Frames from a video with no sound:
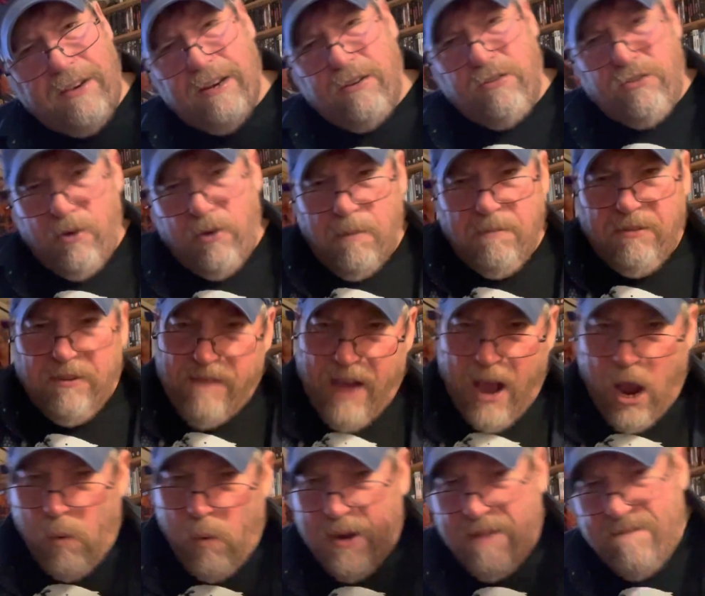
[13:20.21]
in terms of
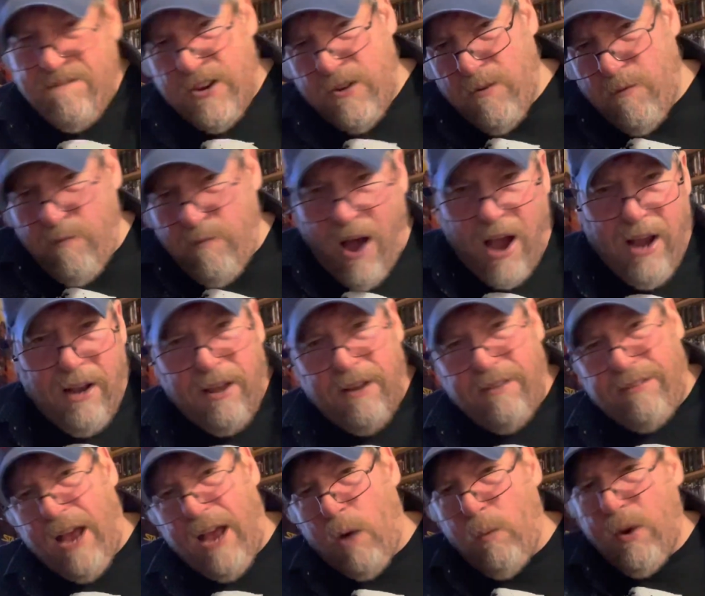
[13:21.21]
how we view
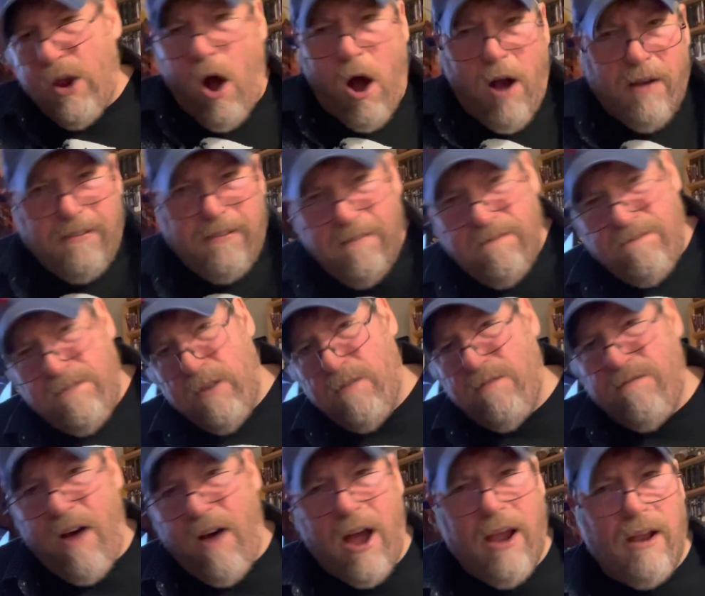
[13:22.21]
violence, how we ought to view
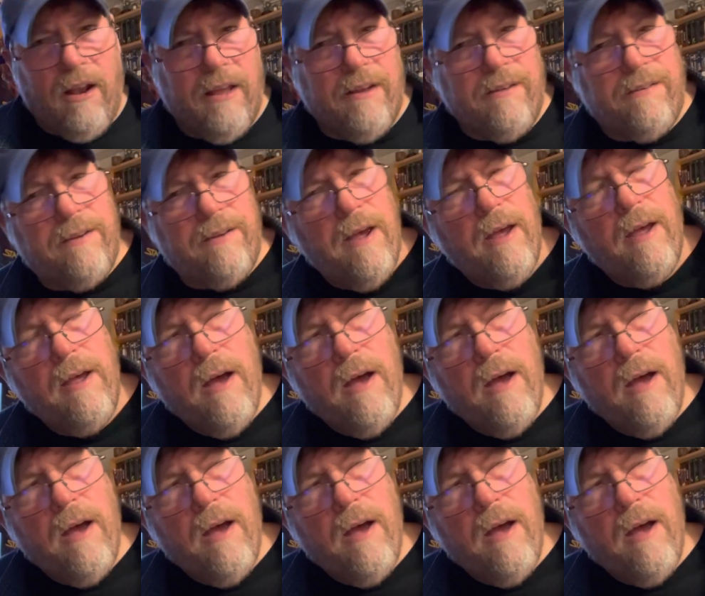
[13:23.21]
violence.